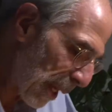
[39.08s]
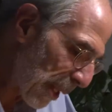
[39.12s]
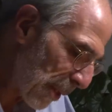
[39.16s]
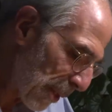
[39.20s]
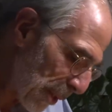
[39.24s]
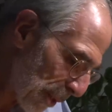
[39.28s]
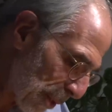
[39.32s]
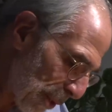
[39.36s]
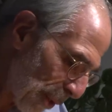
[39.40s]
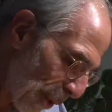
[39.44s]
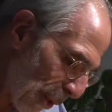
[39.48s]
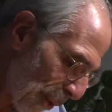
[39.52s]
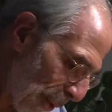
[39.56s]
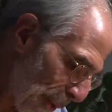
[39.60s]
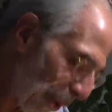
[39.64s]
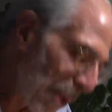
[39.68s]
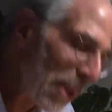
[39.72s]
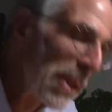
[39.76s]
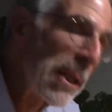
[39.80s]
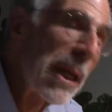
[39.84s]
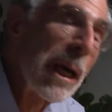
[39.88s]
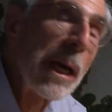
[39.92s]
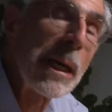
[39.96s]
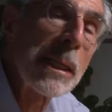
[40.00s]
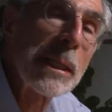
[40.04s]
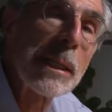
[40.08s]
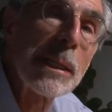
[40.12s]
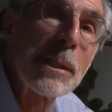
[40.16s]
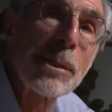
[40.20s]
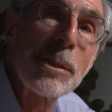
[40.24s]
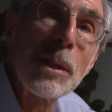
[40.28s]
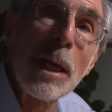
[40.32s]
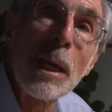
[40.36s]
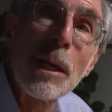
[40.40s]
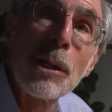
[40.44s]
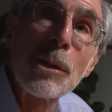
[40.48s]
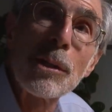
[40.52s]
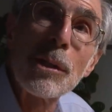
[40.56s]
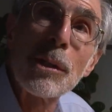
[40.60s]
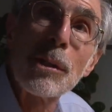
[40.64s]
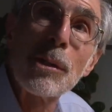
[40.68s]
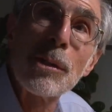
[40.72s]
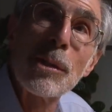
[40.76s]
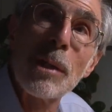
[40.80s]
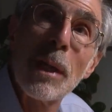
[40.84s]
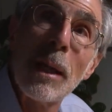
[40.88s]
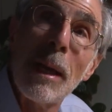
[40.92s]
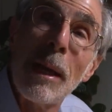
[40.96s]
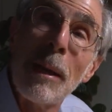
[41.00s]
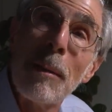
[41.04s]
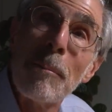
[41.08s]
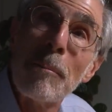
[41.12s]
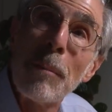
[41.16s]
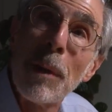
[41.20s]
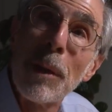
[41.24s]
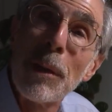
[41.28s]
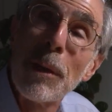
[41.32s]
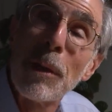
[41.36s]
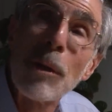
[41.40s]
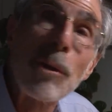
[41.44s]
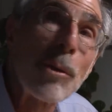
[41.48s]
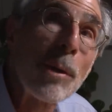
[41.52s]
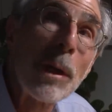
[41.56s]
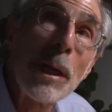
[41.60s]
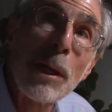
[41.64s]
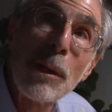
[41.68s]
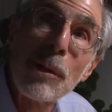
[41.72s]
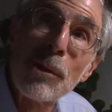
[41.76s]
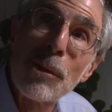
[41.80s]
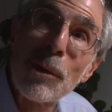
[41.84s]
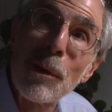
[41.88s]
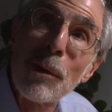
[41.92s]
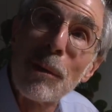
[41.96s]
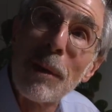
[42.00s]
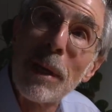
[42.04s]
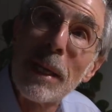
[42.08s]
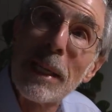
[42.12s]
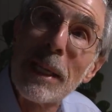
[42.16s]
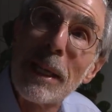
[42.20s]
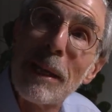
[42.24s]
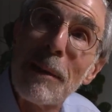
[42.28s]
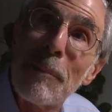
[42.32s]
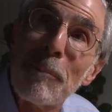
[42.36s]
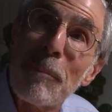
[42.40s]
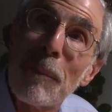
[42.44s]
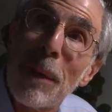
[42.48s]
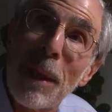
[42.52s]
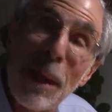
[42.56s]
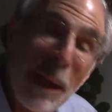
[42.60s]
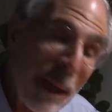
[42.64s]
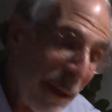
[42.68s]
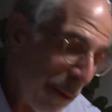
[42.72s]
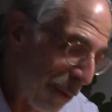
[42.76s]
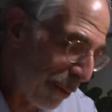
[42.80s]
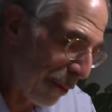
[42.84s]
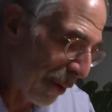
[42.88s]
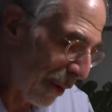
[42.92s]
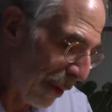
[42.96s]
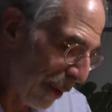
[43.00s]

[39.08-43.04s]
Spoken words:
other so-called conic sections by the Greeks already for